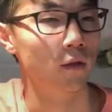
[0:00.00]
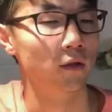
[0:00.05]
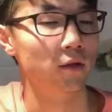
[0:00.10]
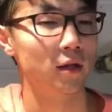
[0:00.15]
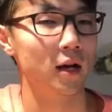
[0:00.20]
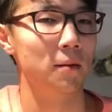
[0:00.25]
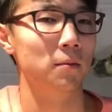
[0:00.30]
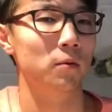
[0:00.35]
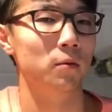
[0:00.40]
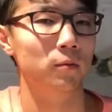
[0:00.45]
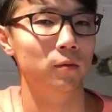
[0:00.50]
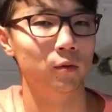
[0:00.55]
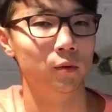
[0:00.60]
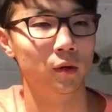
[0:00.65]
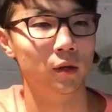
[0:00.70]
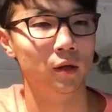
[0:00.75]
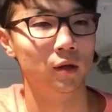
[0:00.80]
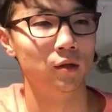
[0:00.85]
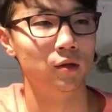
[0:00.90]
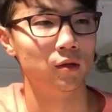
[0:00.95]
This album
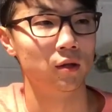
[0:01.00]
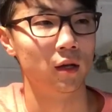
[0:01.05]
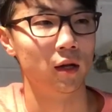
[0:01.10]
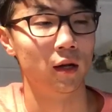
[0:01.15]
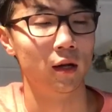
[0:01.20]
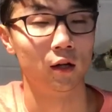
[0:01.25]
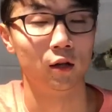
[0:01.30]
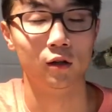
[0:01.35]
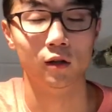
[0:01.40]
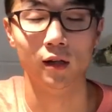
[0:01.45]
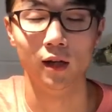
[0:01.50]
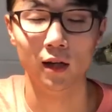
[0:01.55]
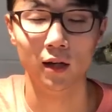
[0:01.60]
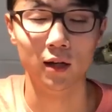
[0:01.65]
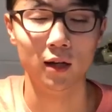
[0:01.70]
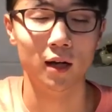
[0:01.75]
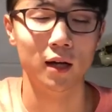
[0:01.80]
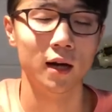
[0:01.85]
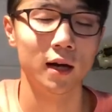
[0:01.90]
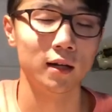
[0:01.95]
was
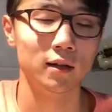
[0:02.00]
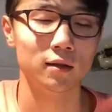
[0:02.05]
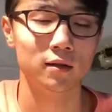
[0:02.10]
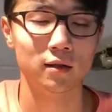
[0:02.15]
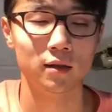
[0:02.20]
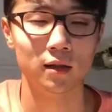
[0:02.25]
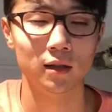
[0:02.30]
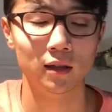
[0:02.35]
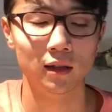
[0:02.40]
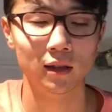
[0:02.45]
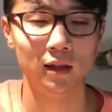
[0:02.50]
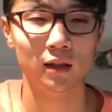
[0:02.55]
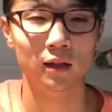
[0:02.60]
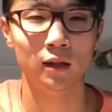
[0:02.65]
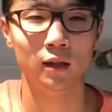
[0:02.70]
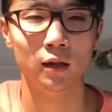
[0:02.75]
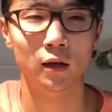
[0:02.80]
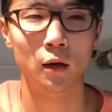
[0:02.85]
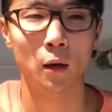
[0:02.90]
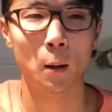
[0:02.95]
created in
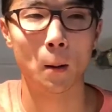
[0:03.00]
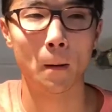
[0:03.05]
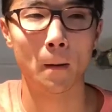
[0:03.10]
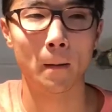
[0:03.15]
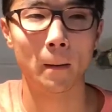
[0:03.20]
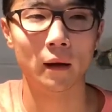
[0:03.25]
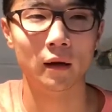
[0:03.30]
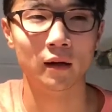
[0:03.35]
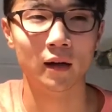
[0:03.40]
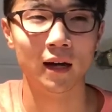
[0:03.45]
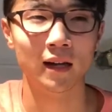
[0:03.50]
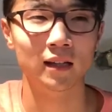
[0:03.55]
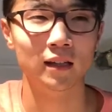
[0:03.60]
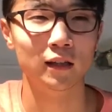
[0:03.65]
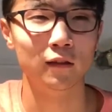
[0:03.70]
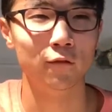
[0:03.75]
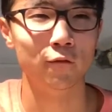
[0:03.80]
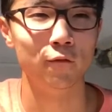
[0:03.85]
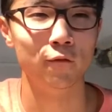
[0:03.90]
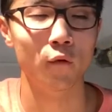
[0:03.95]

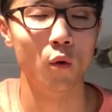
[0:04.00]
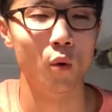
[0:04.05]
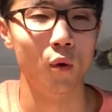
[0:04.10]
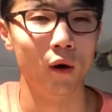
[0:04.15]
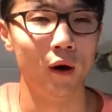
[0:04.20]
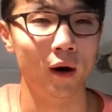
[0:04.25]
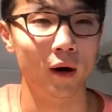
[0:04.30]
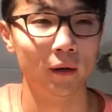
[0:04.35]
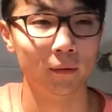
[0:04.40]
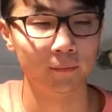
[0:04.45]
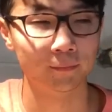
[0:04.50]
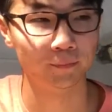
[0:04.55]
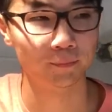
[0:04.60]
1994.